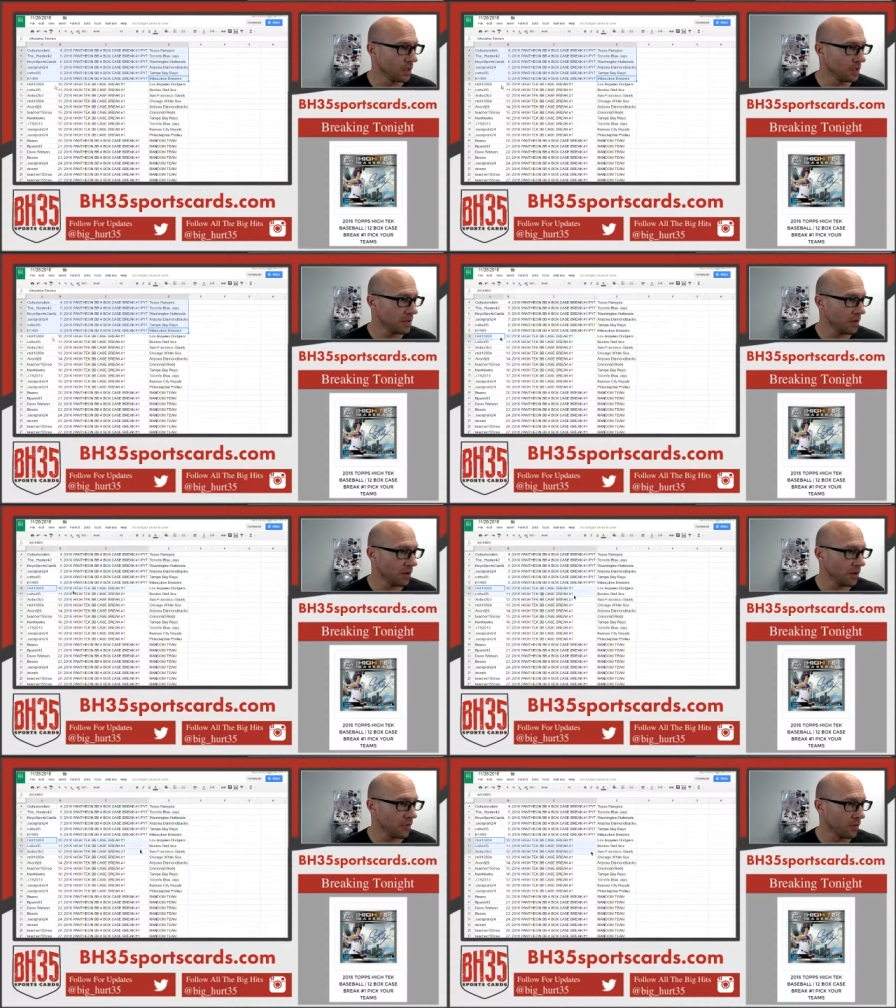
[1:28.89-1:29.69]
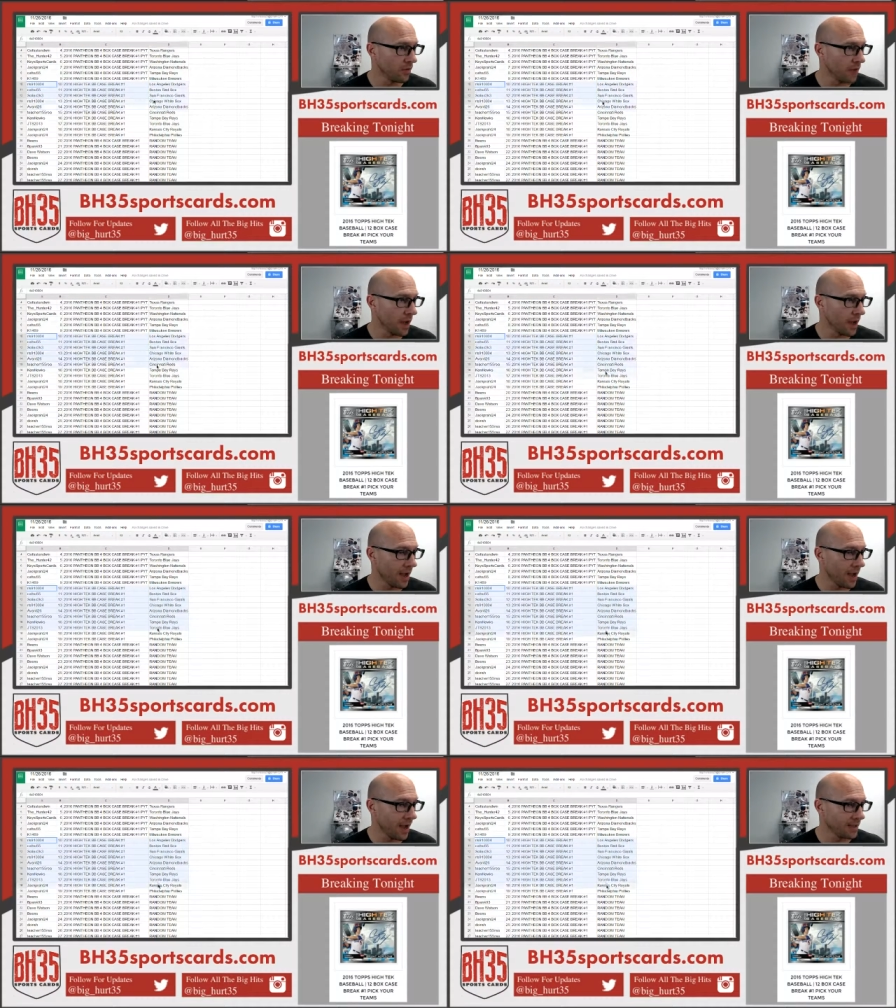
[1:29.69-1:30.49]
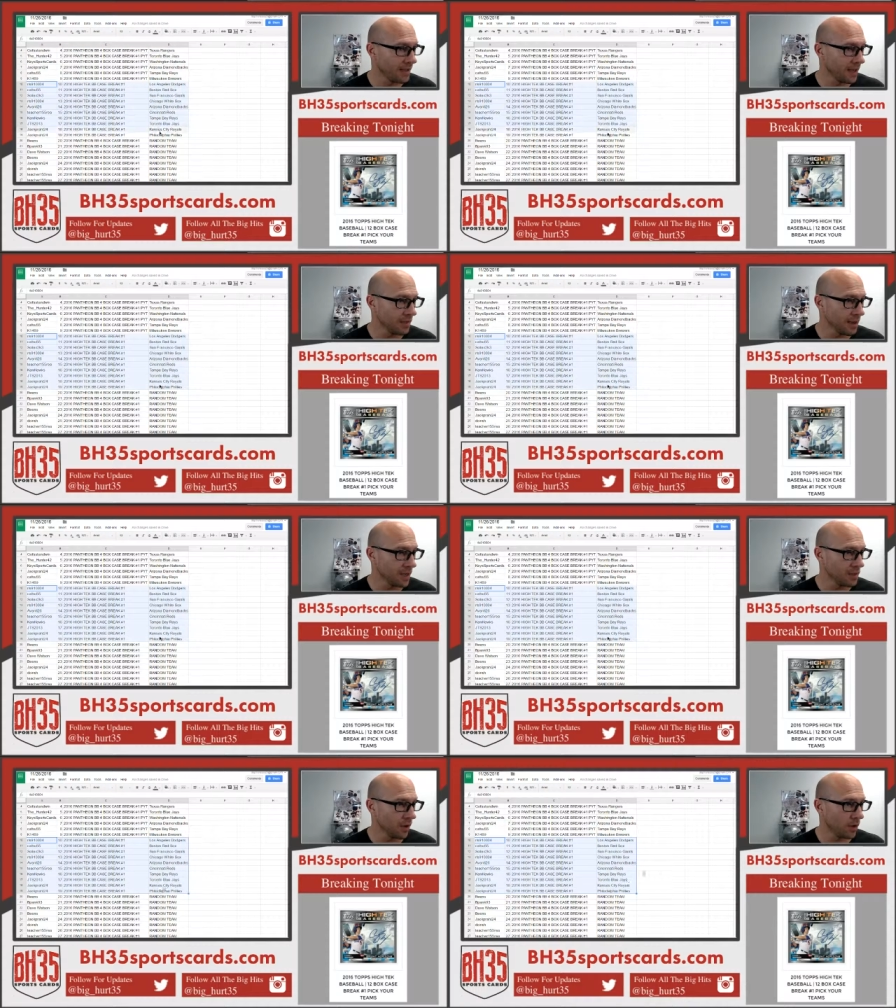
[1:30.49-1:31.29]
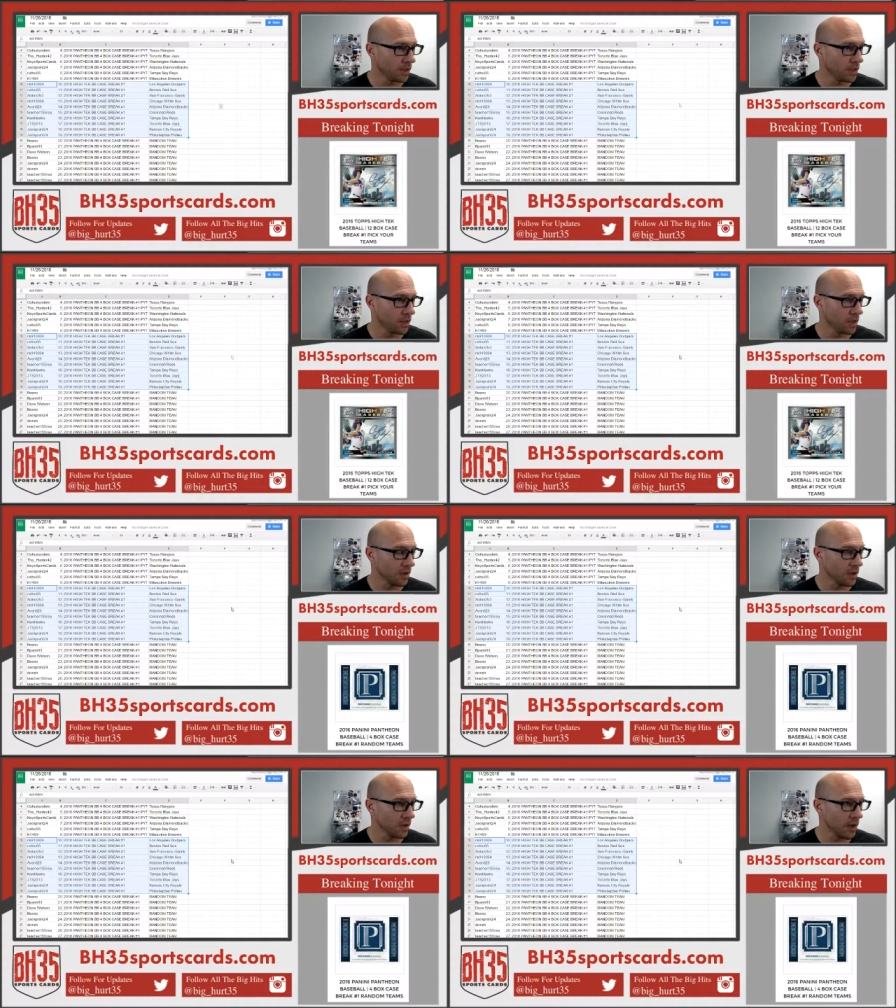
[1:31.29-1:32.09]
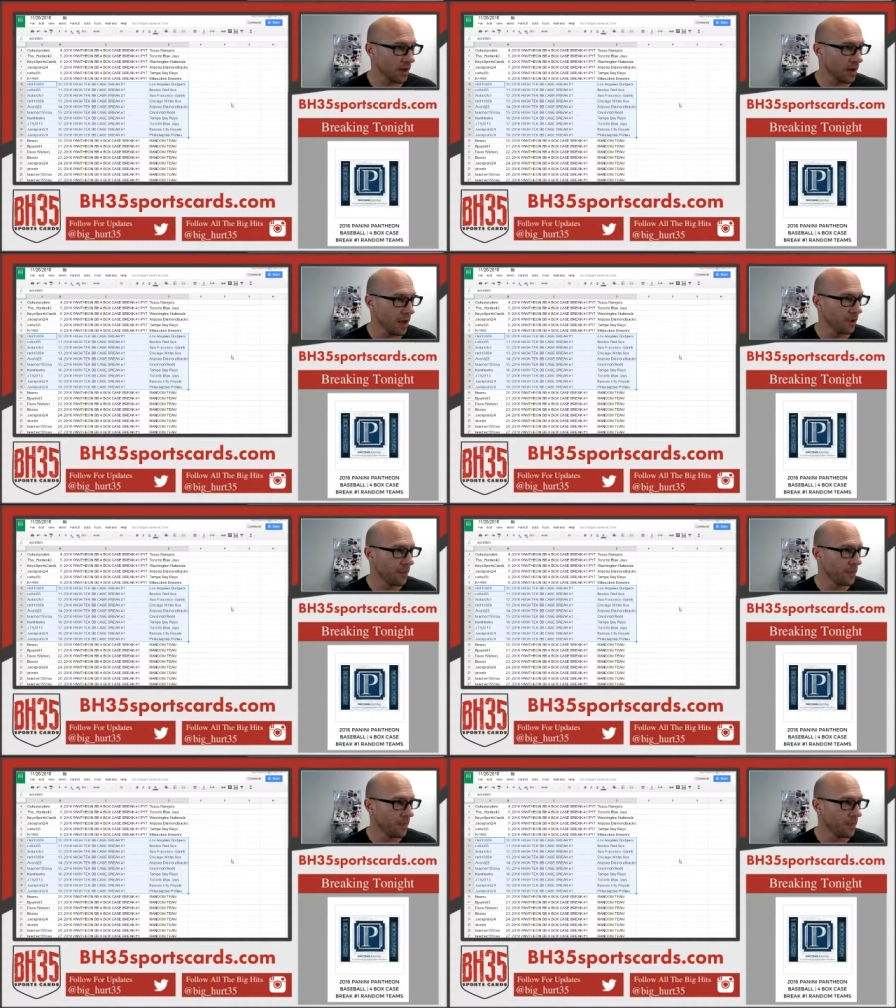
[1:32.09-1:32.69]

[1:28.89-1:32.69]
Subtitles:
These are all from High Tech Baseball, which is going to go right now.